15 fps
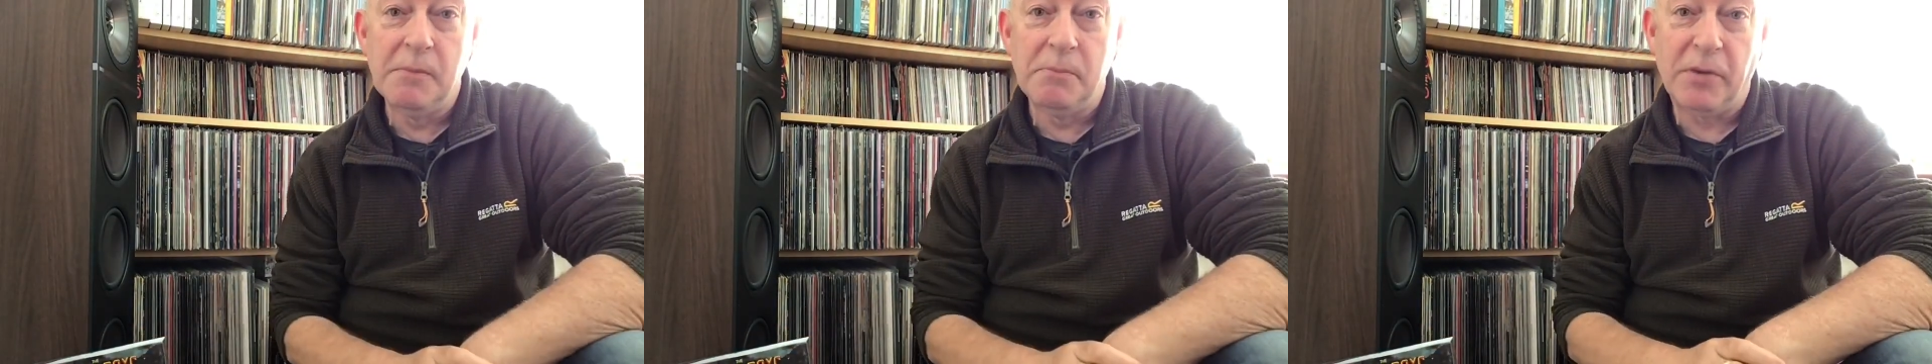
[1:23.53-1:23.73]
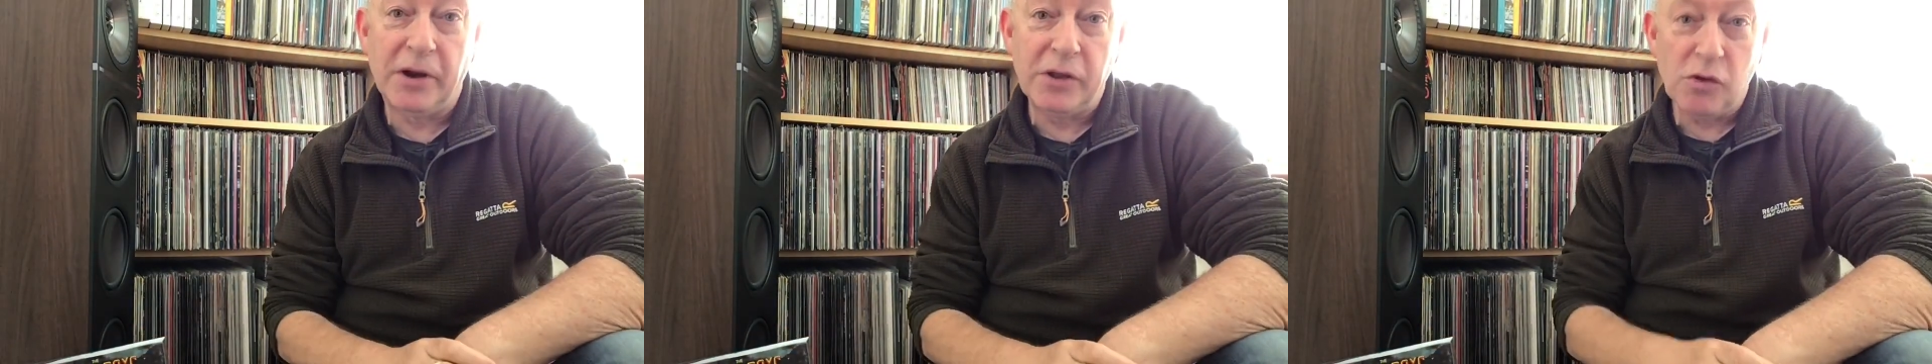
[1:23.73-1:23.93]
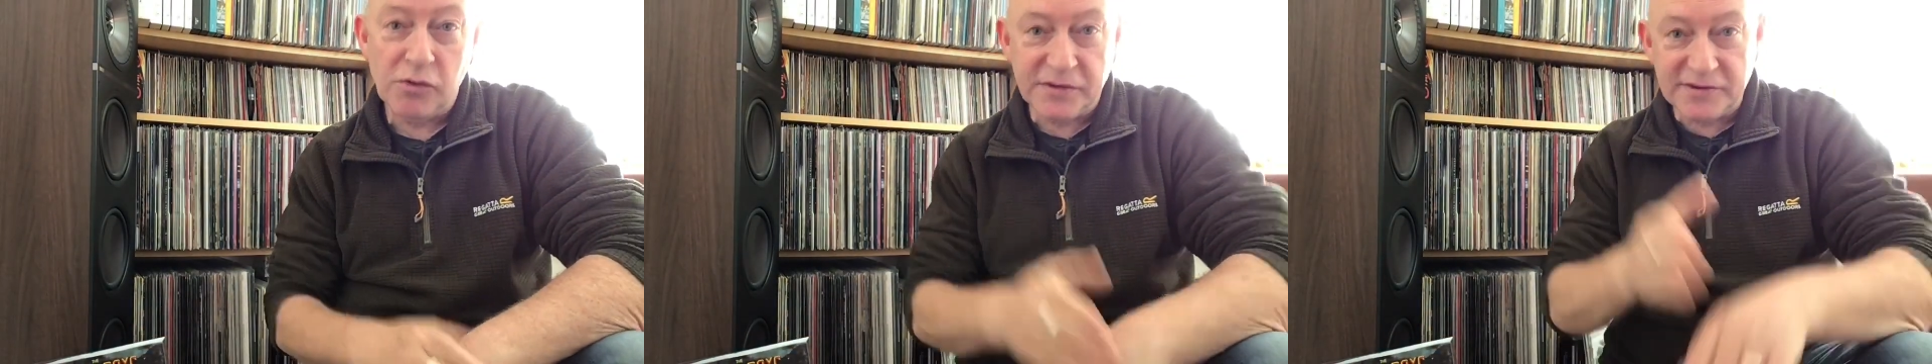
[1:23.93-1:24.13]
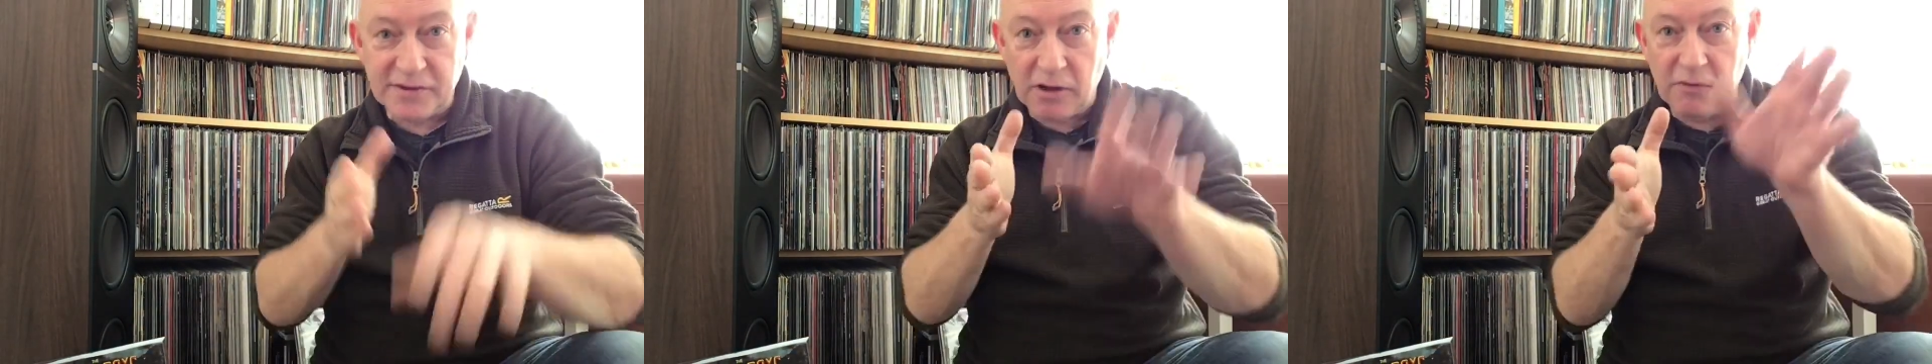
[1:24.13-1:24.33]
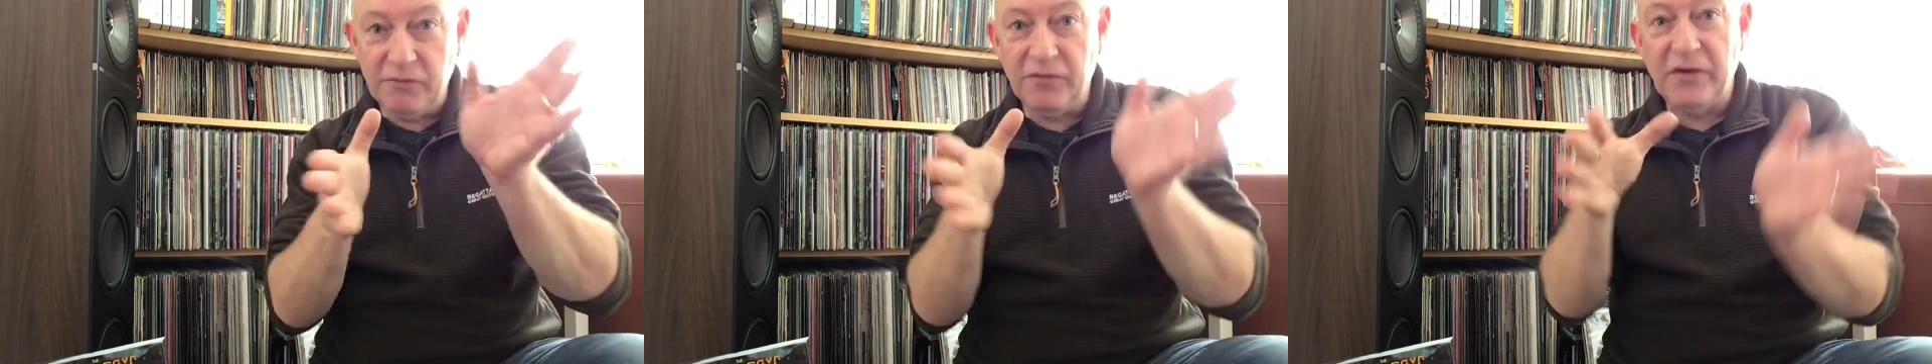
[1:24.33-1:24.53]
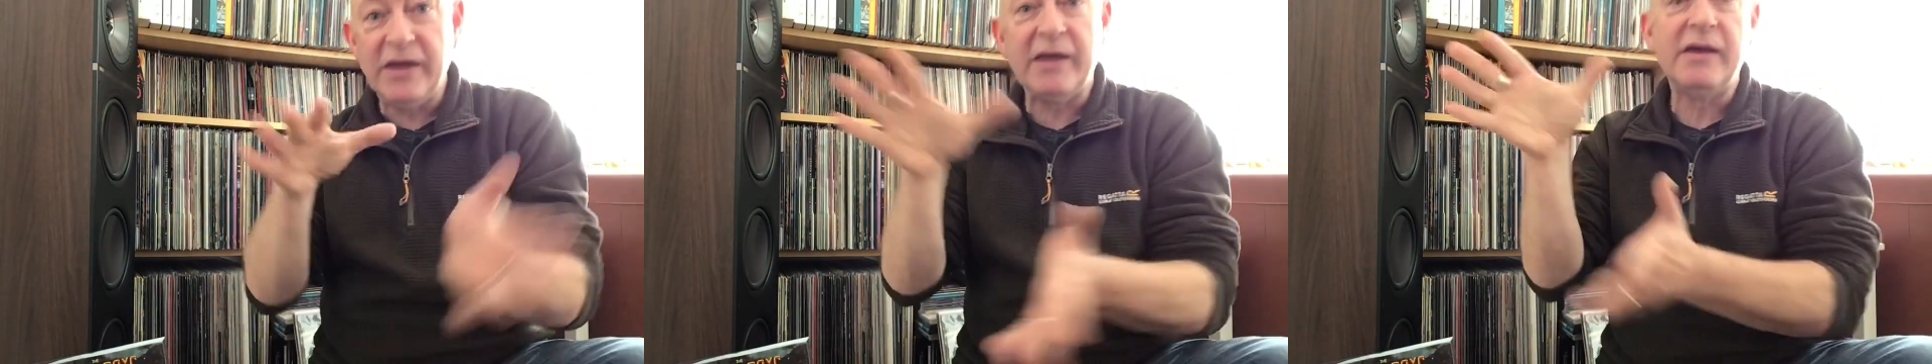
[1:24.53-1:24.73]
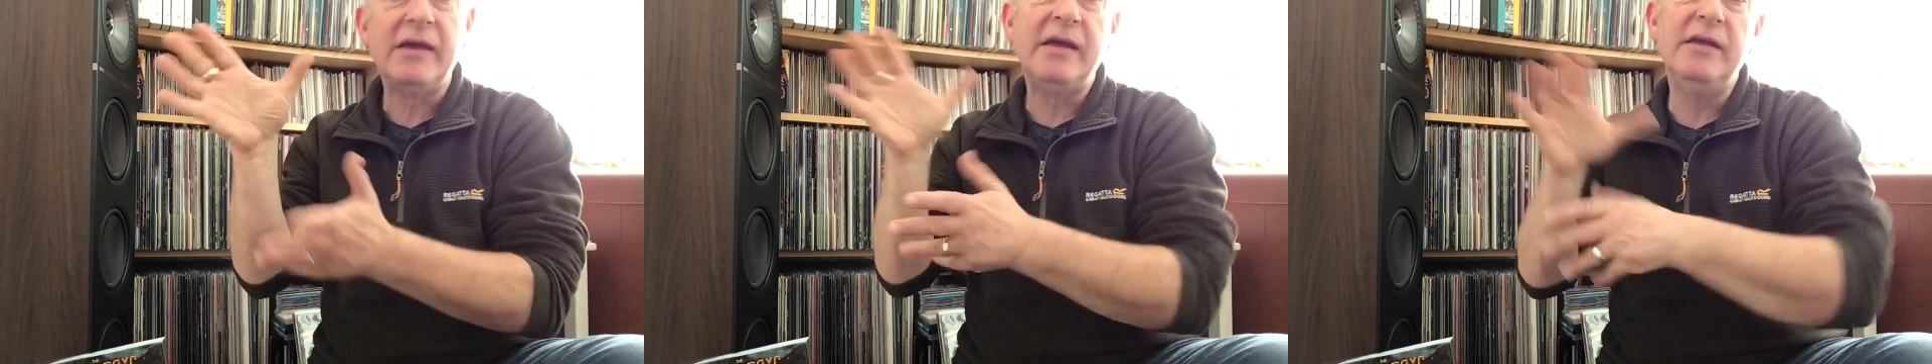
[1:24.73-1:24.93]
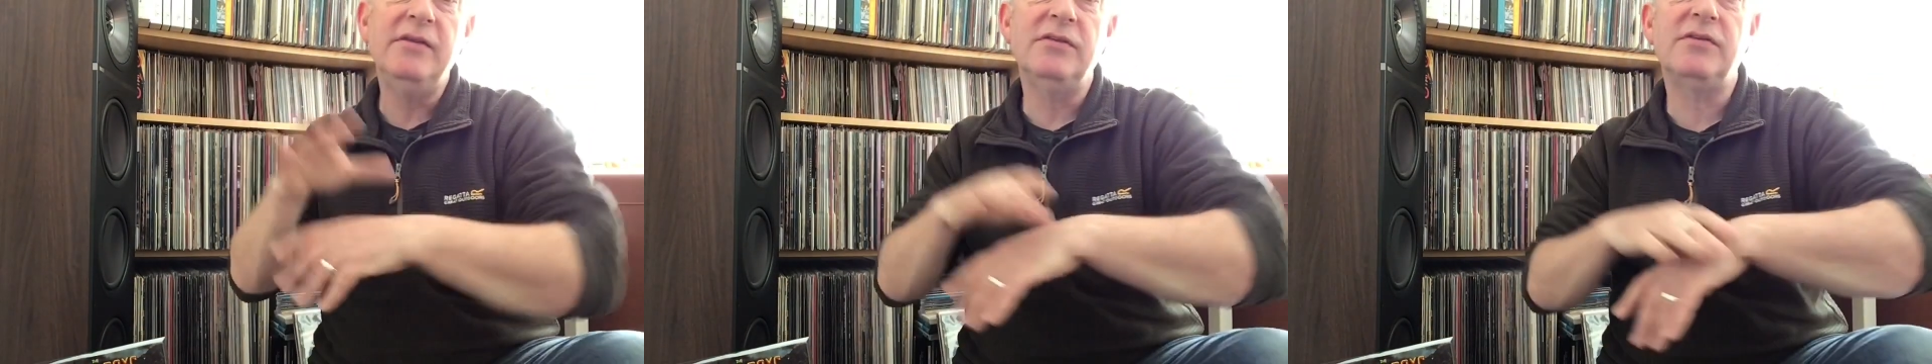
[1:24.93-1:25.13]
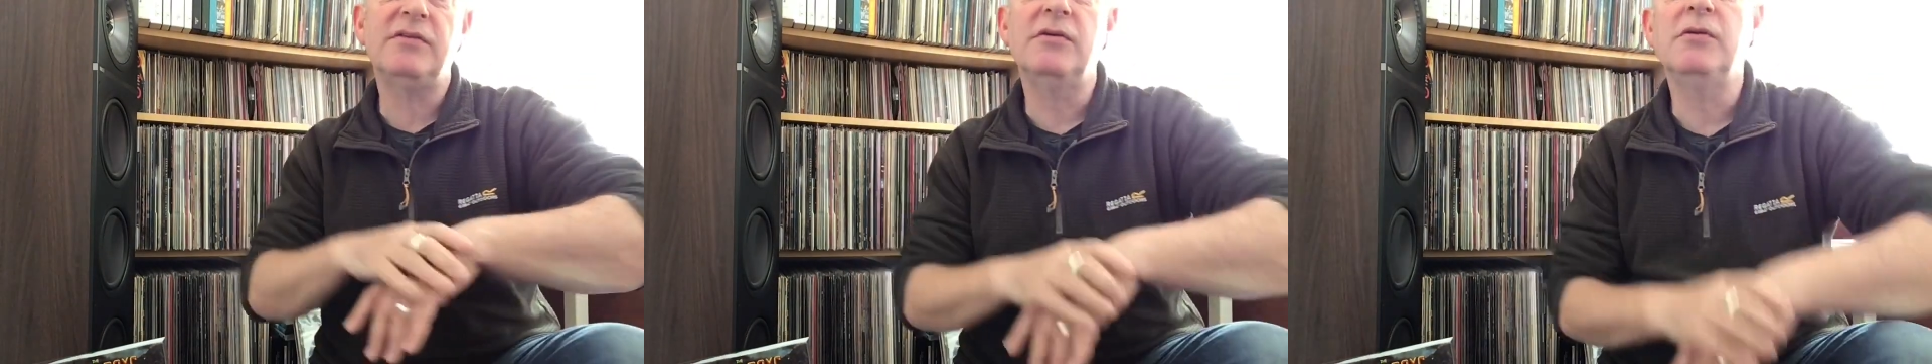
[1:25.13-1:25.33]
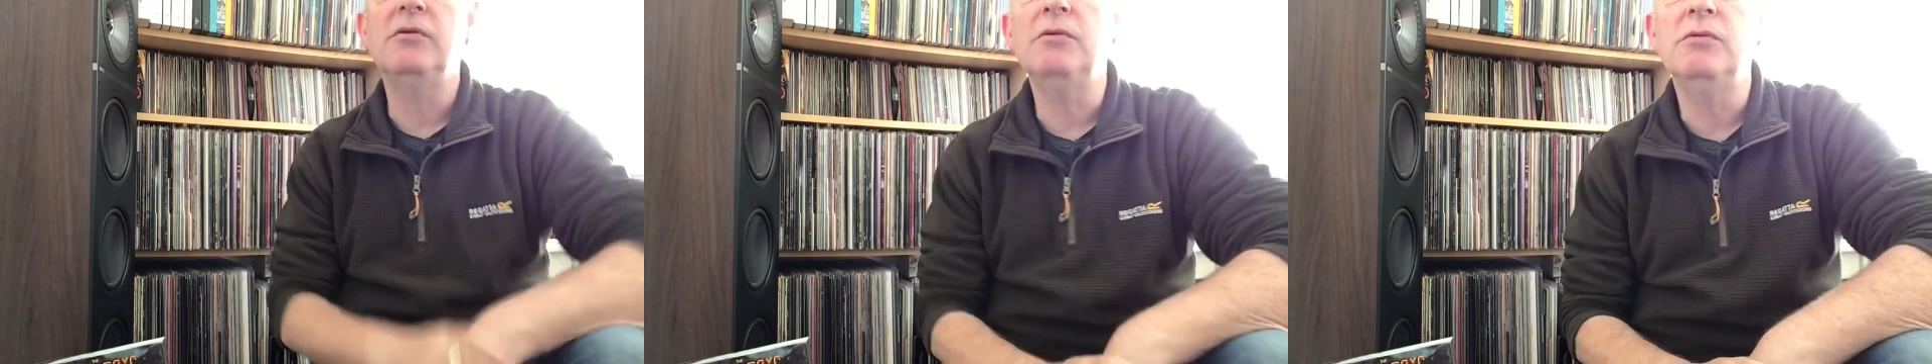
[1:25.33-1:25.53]
but I also veer
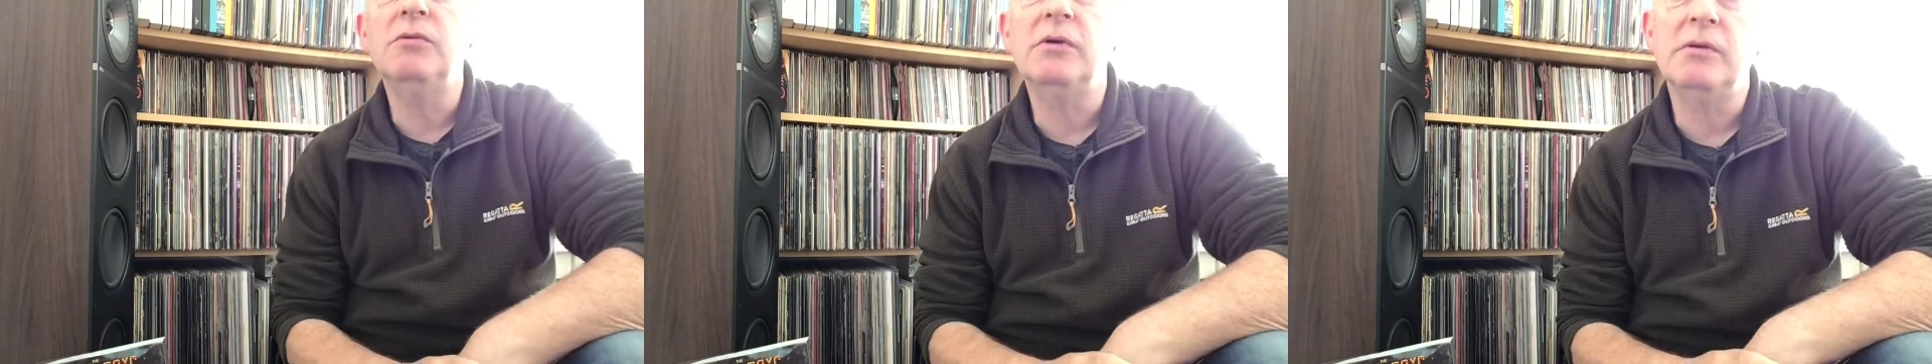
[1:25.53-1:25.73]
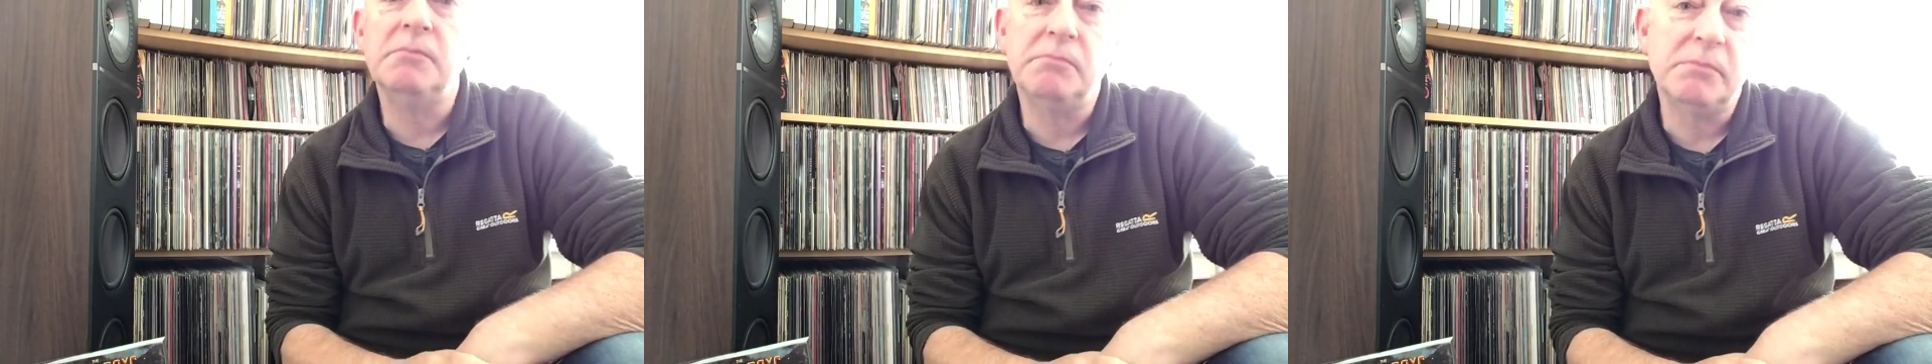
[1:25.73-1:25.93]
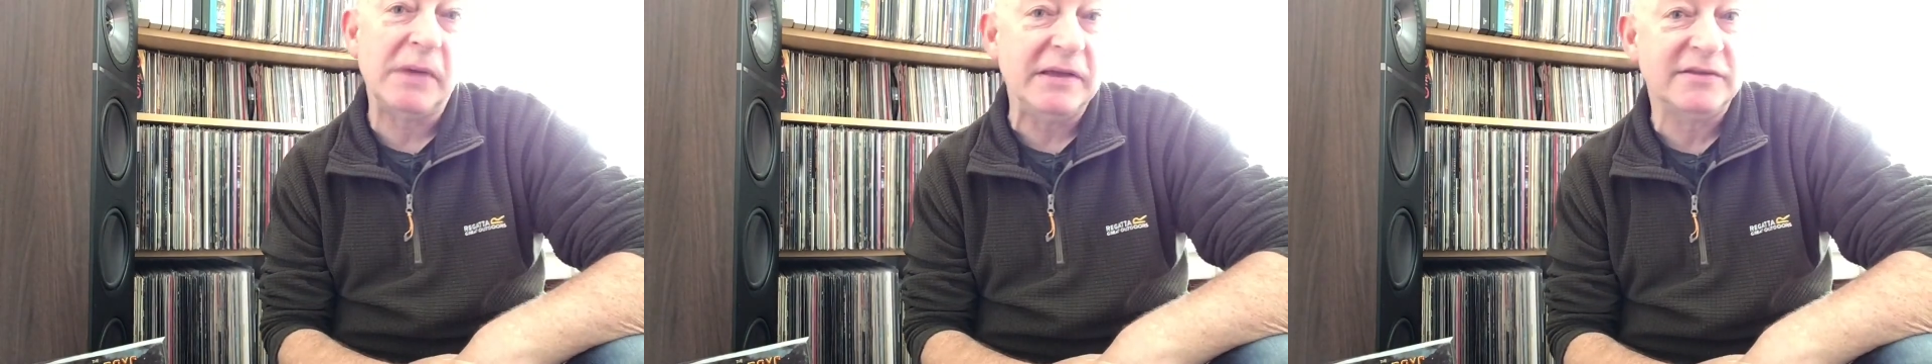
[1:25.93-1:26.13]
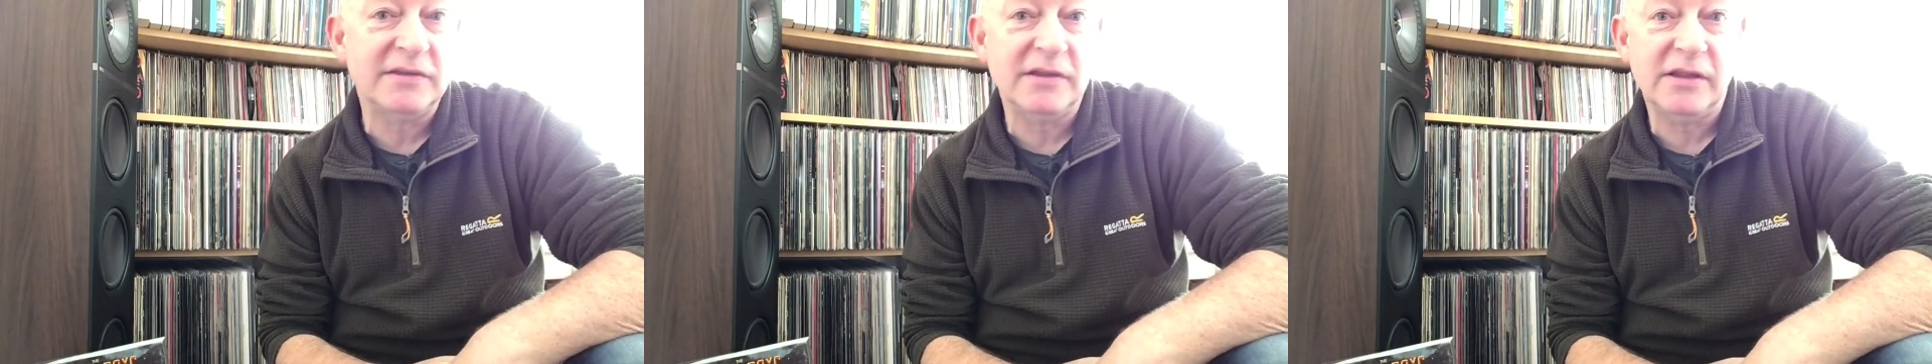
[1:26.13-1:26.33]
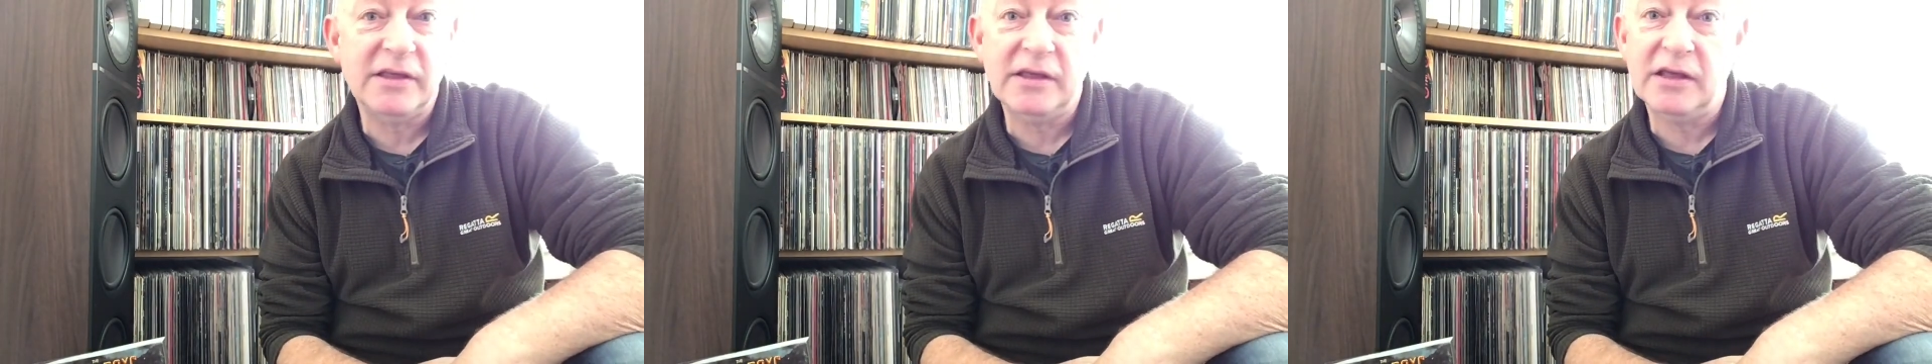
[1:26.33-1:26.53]
into, basically,